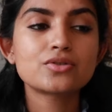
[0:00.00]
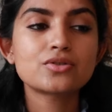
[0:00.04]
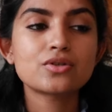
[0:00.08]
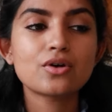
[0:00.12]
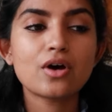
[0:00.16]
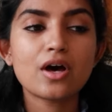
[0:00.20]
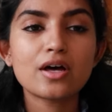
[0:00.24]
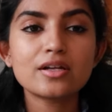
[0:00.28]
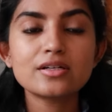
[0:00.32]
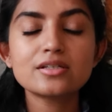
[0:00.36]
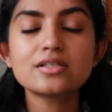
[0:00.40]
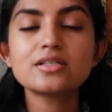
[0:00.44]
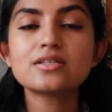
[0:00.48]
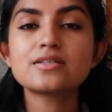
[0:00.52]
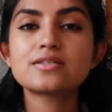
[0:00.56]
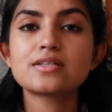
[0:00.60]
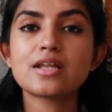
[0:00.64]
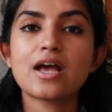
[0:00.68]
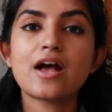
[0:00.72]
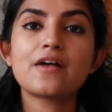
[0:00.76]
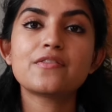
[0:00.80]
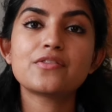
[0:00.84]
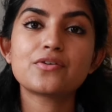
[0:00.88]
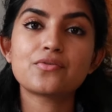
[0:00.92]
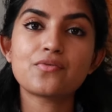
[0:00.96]
So
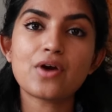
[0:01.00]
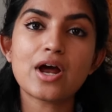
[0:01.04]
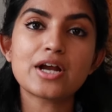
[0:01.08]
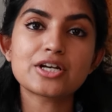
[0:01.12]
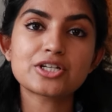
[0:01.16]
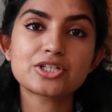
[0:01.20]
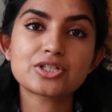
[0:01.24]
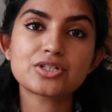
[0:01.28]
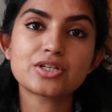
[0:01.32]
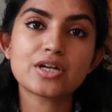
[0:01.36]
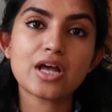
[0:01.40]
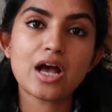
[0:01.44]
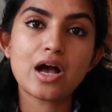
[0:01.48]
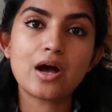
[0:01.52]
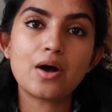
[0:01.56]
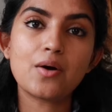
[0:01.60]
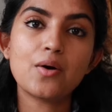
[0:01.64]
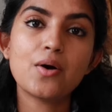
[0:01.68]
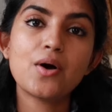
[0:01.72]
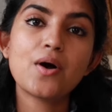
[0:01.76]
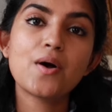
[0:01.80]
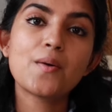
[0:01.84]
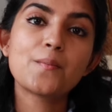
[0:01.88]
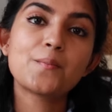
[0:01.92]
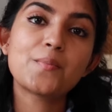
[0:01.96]
understand the
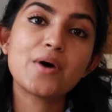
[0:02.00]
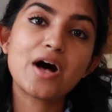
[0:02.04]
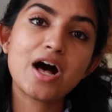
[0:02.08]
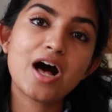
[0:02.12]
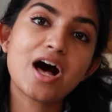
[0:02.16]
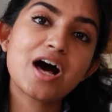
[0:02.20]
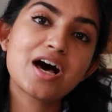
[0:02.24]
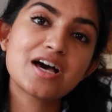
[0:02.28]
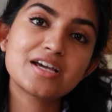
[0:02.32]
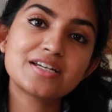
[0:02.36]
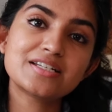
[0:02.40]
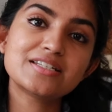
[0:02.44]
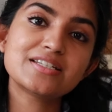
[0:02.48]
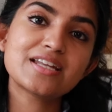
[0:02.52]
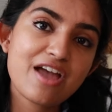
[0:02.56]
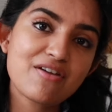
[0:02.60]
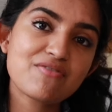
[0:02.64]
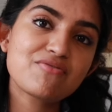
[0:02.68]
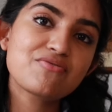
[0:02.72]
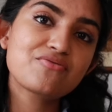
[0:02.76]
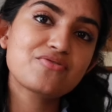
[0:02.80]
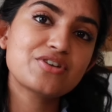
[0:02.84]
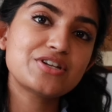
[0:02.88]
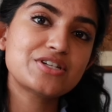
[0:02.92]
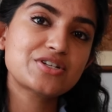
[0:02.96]
rationale behind
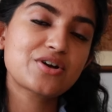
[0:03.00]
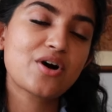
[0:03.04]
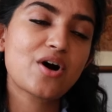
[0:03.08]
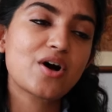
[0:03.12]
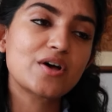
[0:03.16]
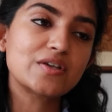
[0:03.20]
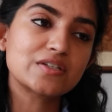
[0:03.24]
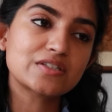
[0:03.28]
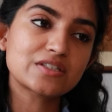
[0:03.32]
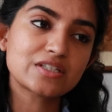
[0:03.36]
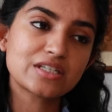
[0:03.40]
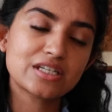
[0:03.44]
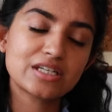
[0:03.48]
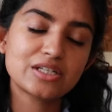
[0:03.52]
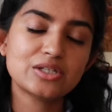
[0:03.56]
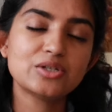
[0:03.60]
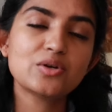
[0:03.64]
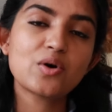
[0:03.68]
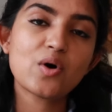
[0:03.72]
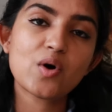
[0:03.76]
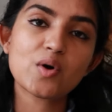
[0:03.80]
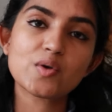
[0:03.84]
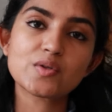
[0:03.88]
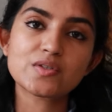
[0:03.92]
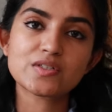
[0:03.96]
every task in
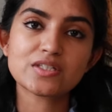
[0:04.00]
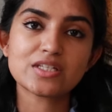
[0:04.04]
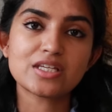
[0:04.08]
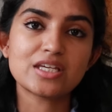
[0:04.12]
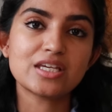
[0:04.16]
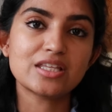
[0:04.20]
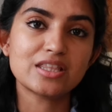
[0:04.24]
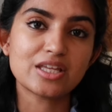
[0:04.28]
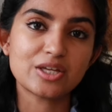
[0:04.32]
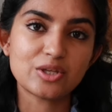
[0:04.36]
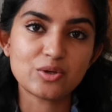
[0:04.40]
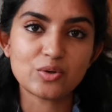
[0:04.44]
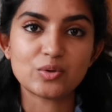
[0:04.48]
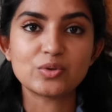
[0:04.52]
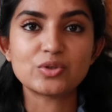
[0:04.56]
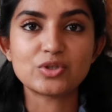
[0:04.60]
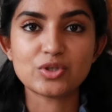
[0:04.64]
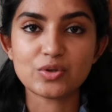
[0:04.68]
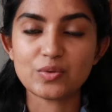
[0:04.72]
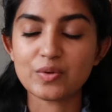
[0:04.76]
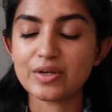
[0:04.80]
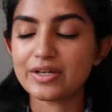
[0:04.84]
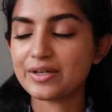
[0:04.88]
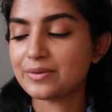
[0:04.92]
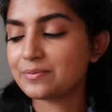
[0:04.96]
your OSCE that you're
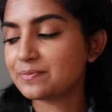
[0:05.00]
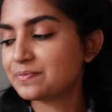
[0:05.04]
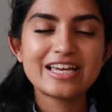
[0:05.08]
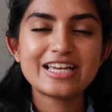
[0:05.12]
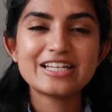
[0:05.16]
doing.